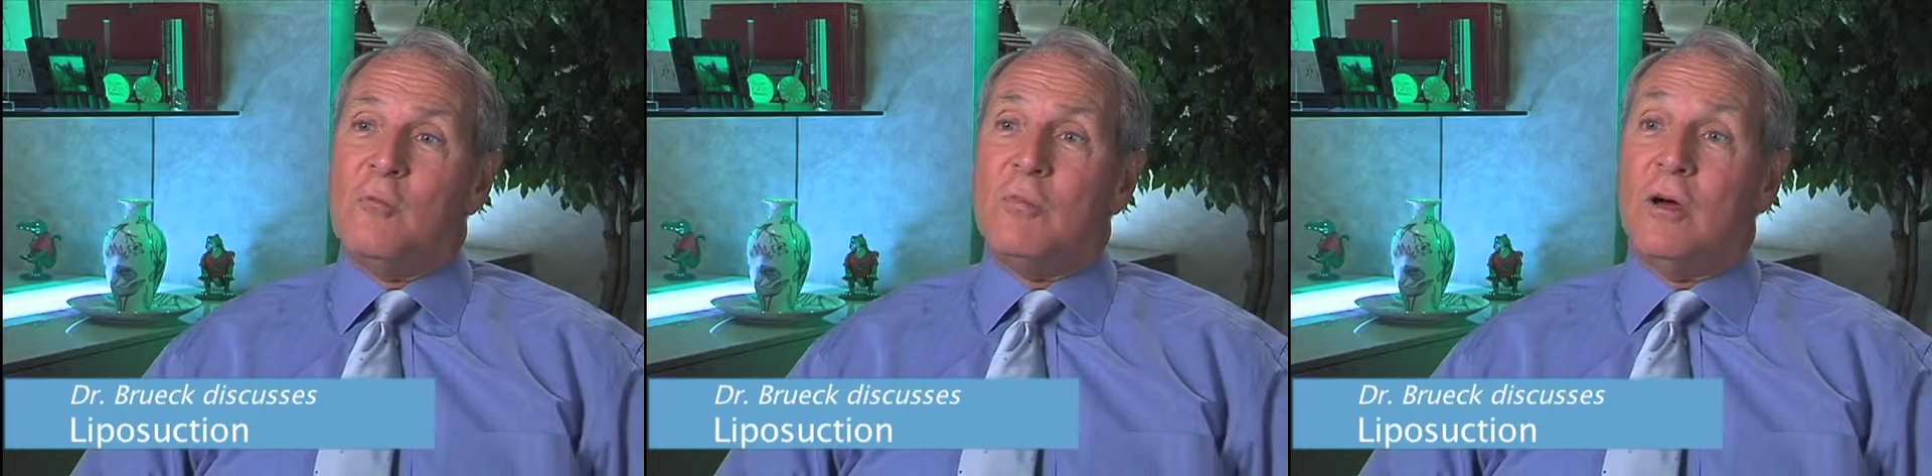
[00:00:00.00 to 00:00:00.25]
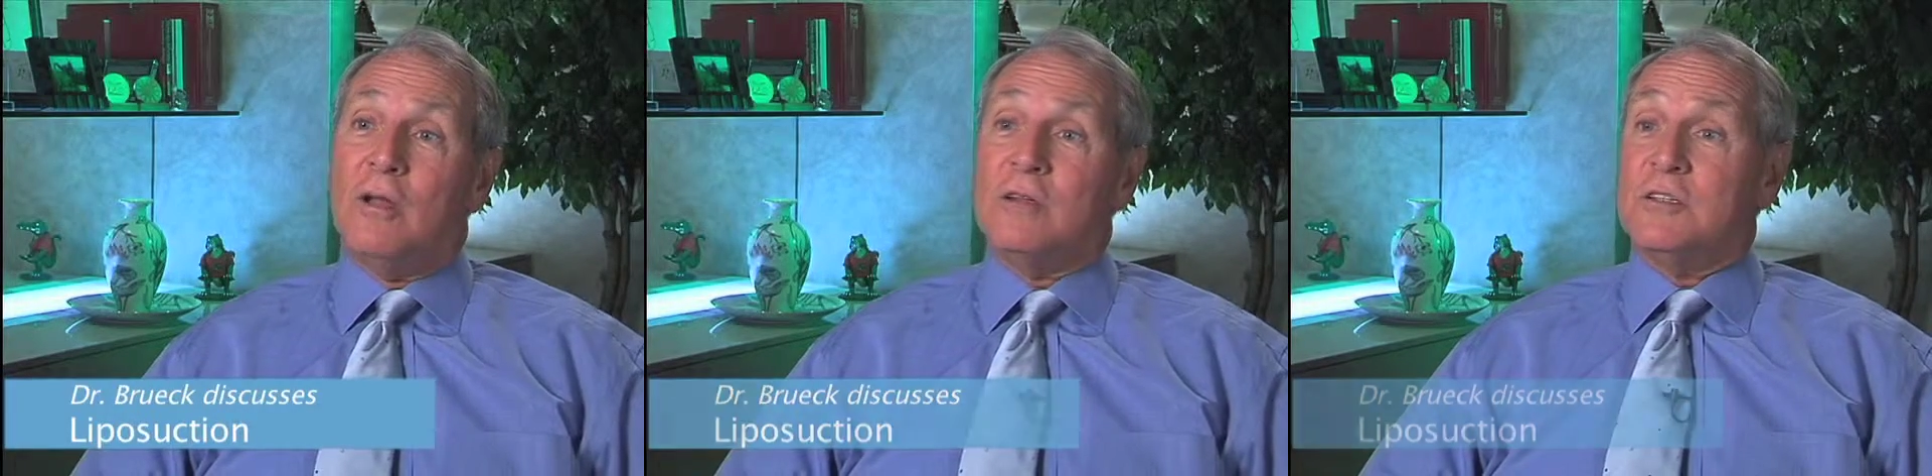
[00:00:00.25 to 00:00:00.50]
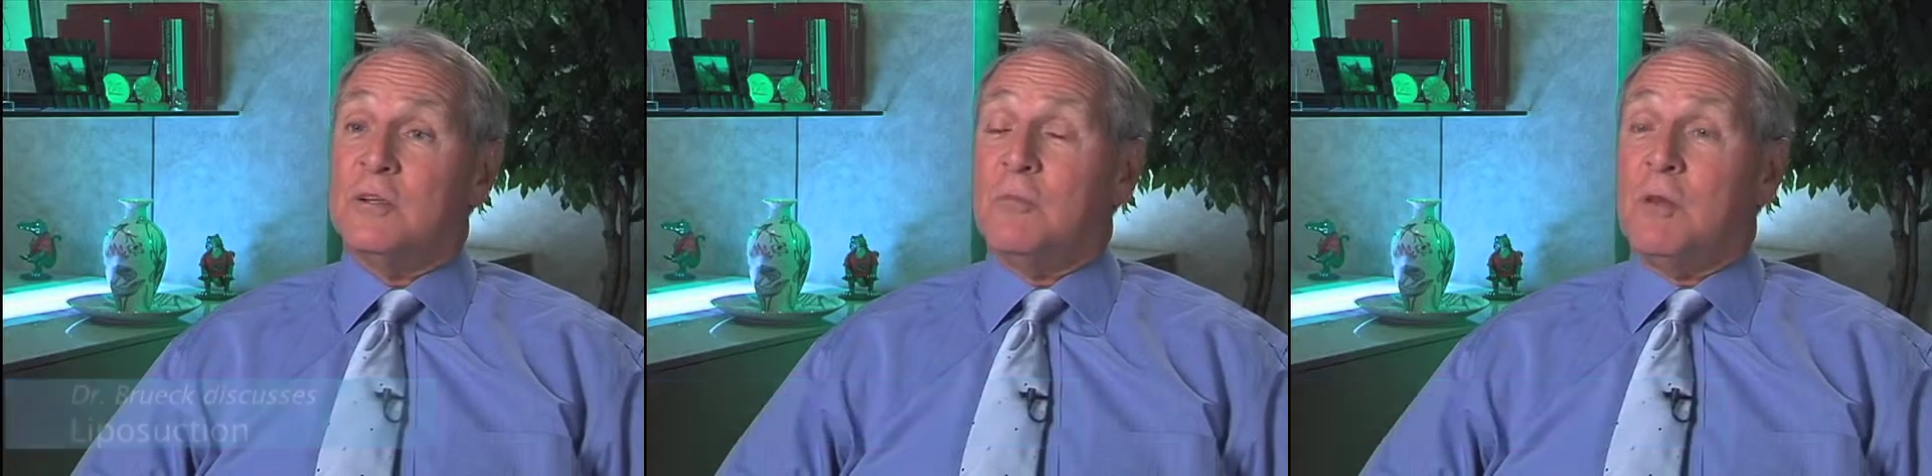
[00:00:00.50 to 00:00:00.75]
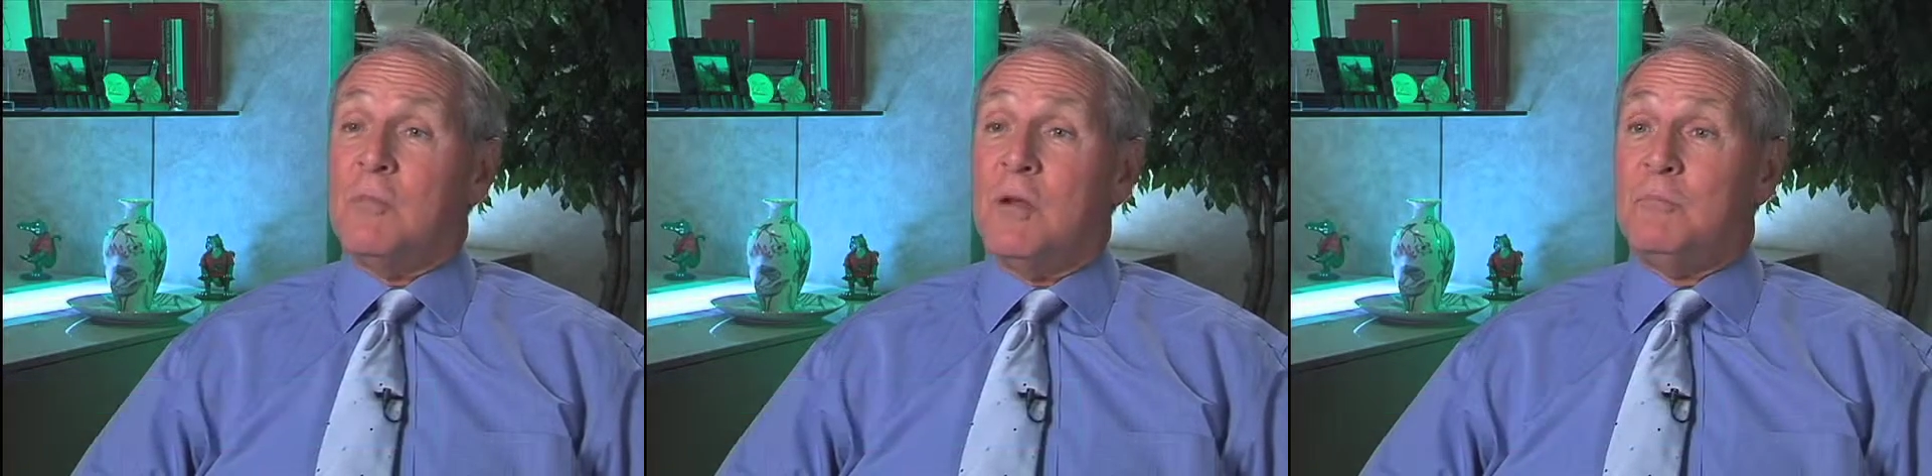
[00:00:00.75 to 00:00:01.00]
but
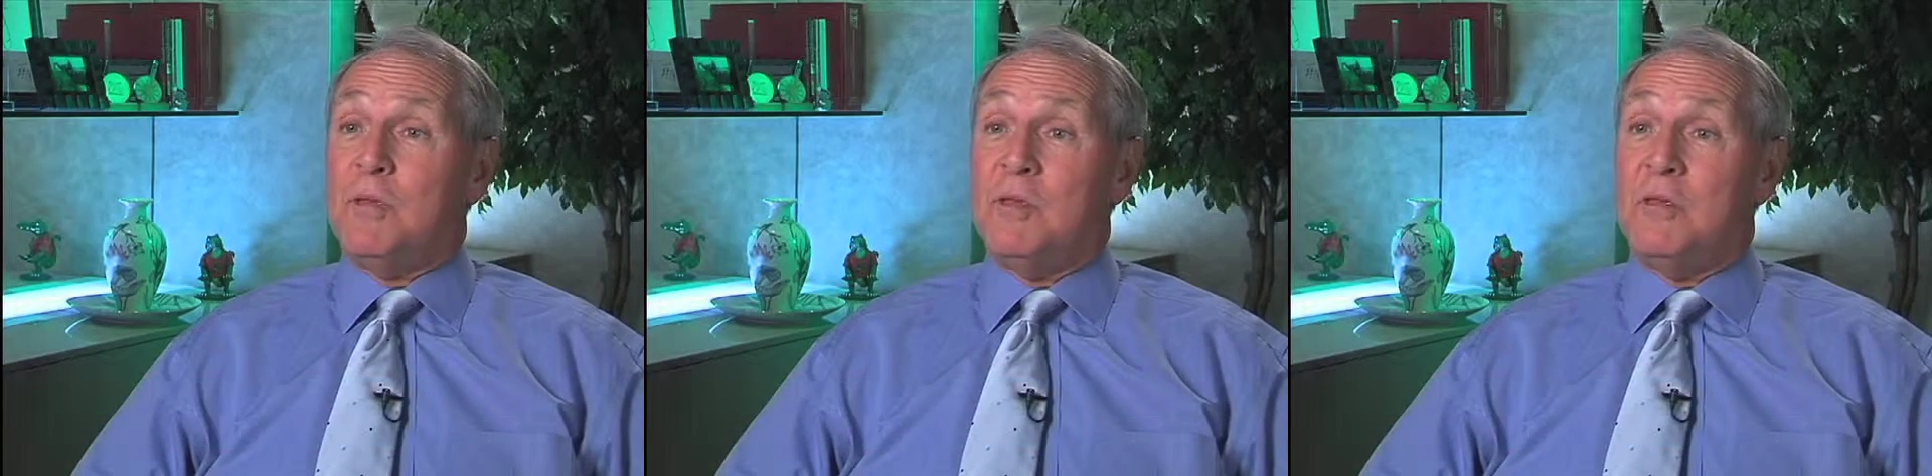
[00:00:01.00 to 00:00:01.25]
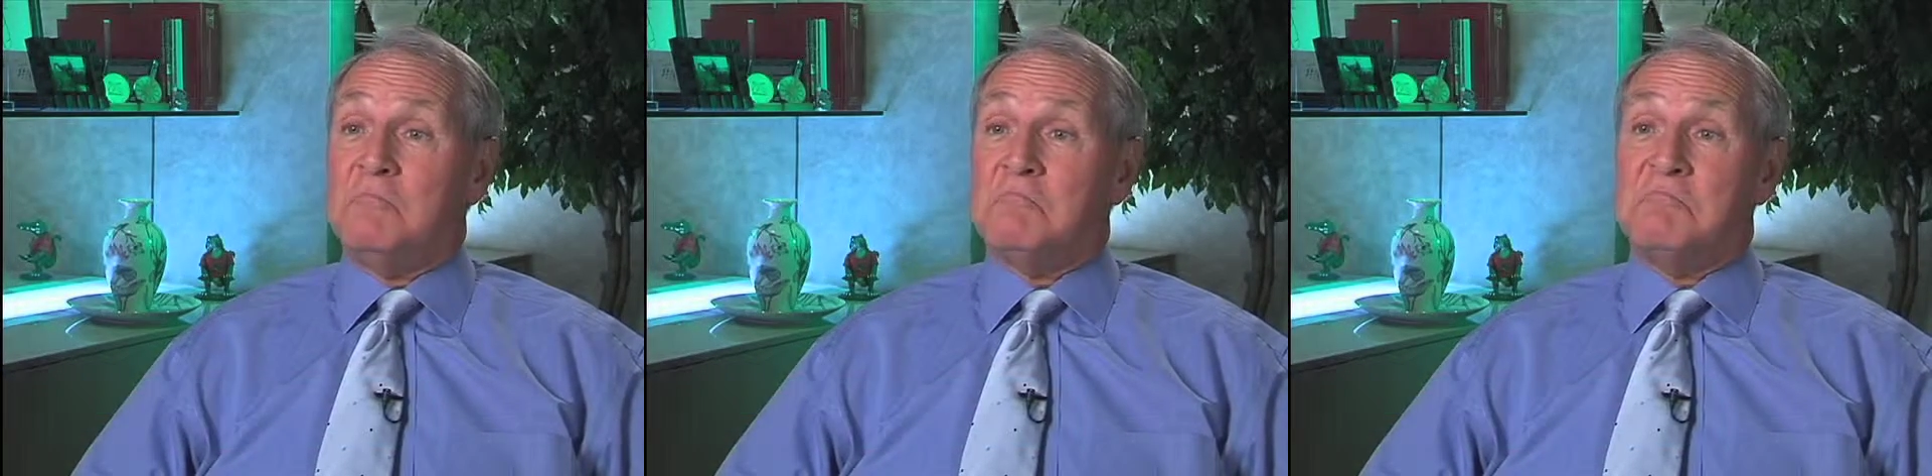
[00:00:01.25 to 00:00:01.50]
somebody might be